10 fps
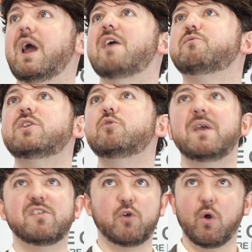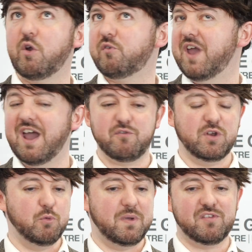Every new piece of choreography,
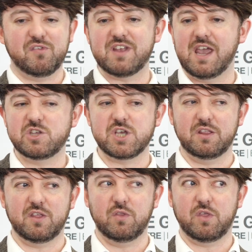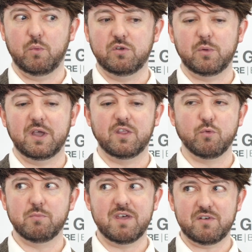every new piece of staging that we're doing in the
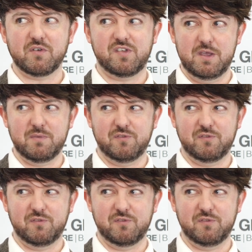room, they've never seen